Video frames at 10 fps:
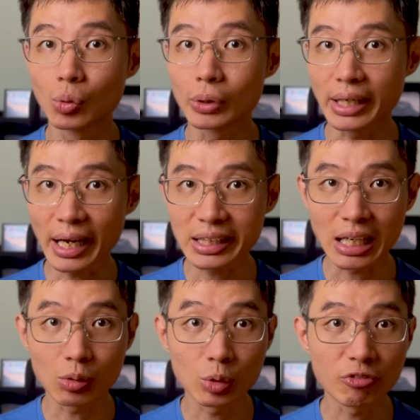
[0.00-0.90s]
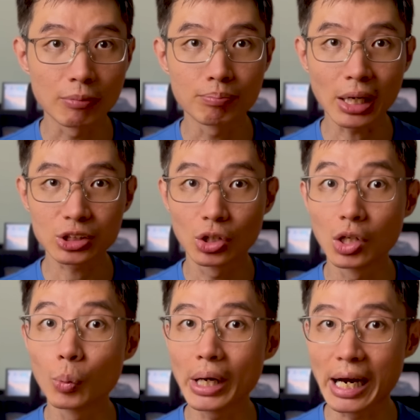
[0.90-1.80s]
would end up with a much
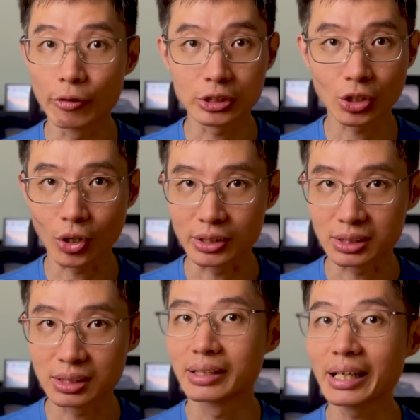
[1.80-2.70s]
lower average cost.